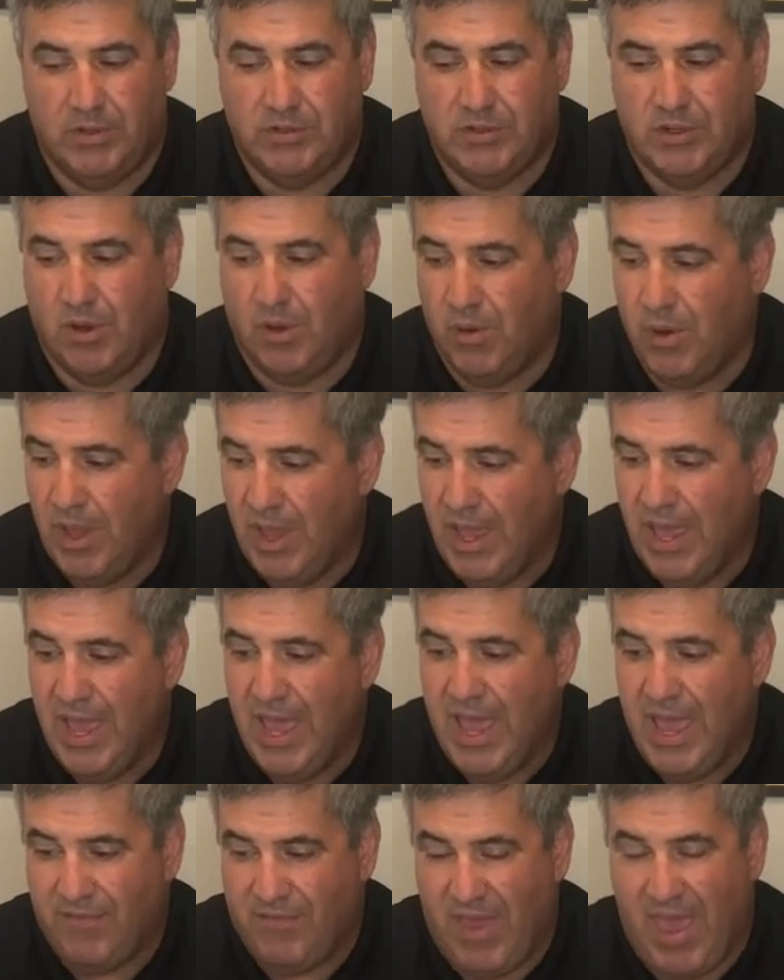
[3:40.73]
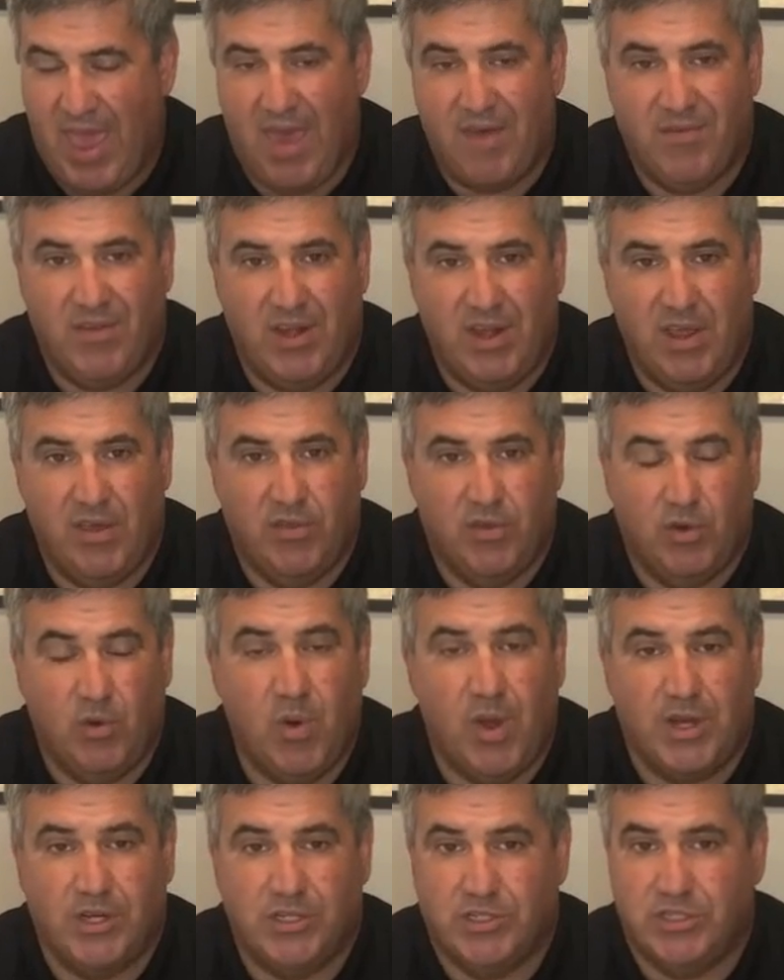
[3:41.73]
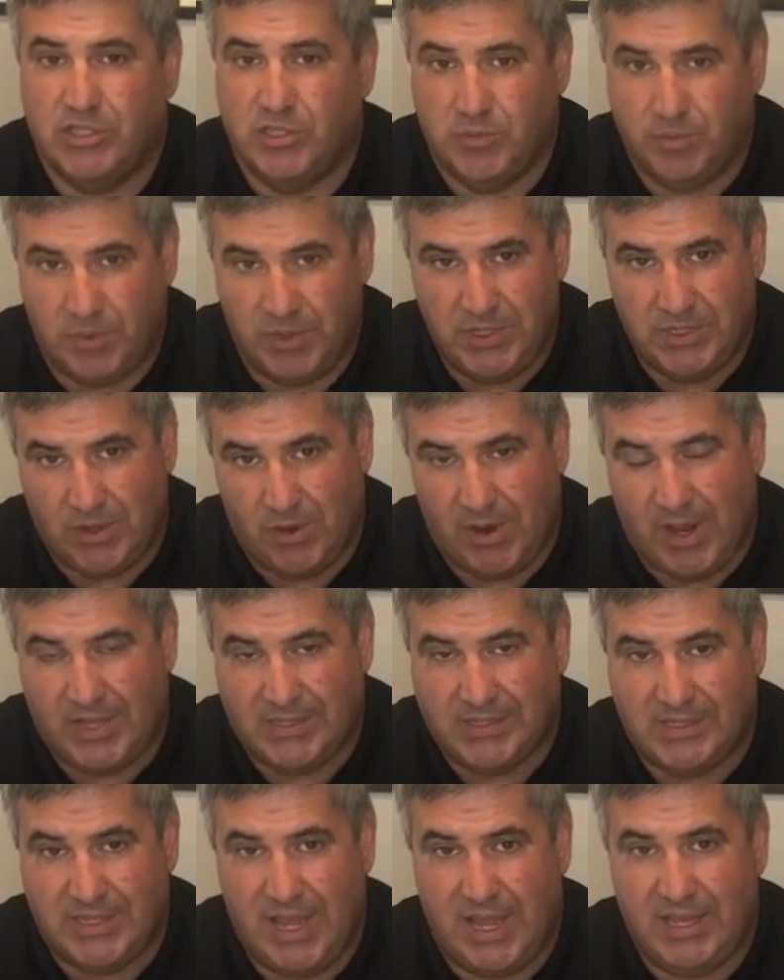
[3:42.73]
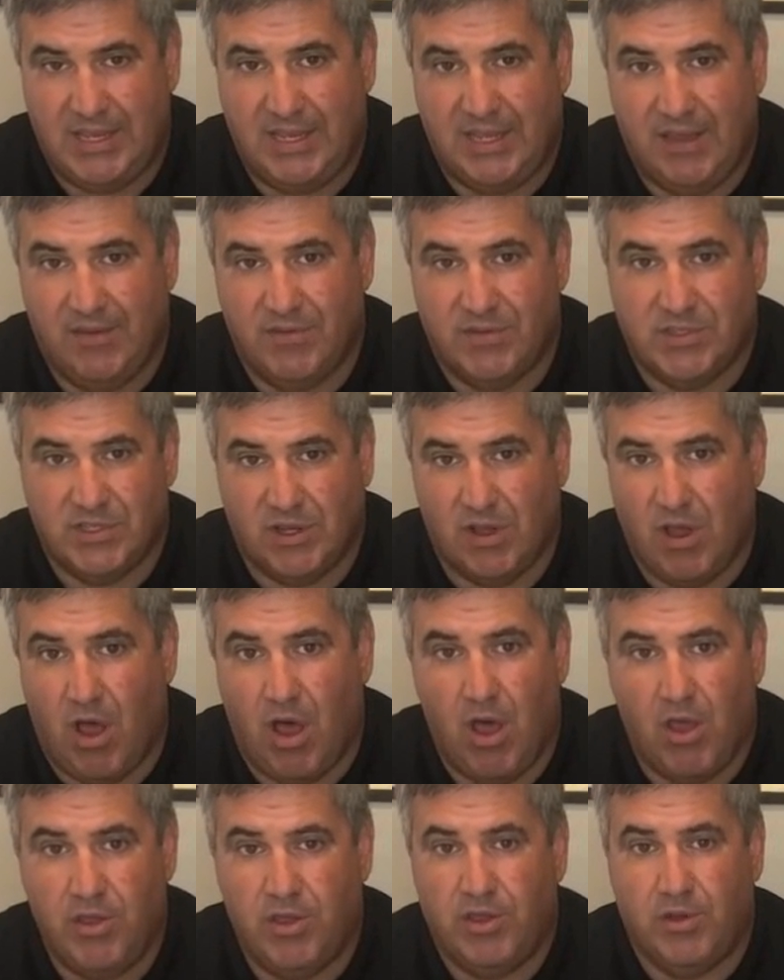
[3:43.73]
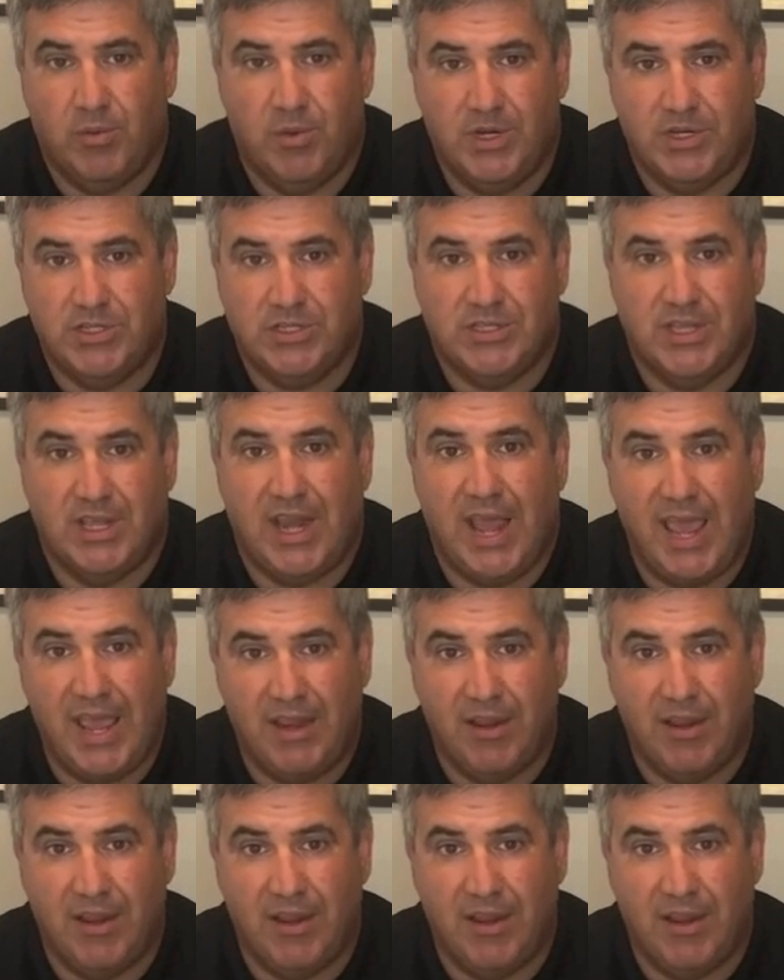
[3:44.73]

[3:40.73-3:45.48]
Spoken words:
So if you have any other questions, please don't hesitate to give us a call. You can reach us at